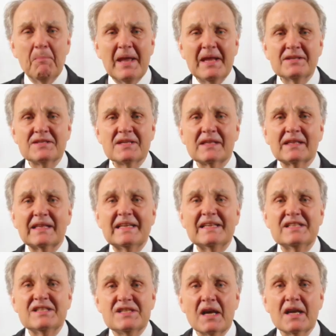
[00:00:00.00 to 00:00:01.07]
basically
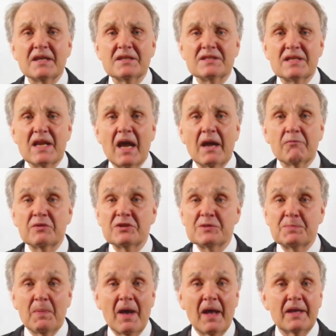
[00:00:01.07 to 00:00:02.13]
does not
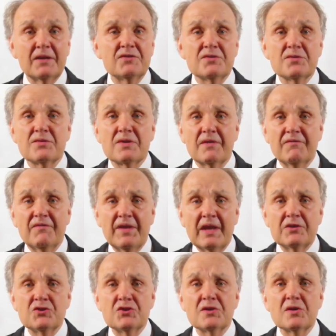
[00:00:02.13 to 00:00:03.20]
respond to
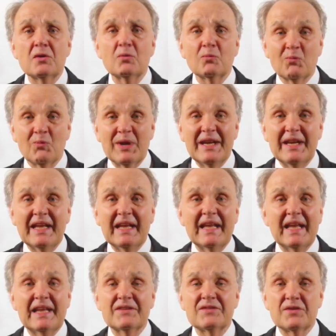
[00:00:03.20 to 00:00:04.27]
conventional reading
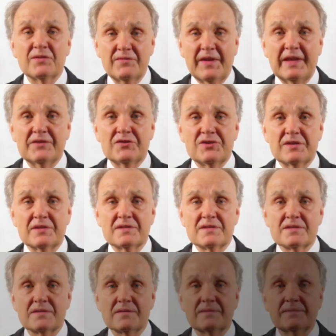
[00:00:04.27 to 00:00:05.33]
interventions.